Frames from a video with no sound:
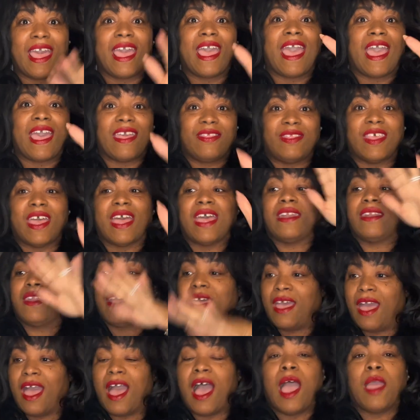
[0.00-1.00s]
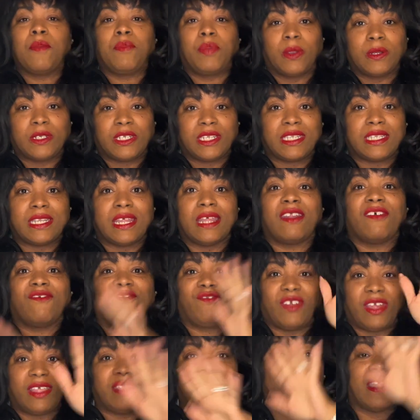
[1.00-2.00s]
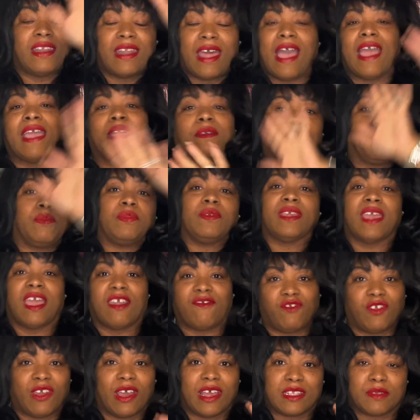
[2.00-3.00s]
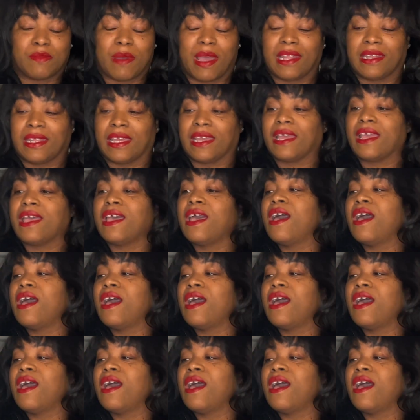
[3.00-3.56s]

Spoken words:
and then I purchased it, and then I gave you guys my link.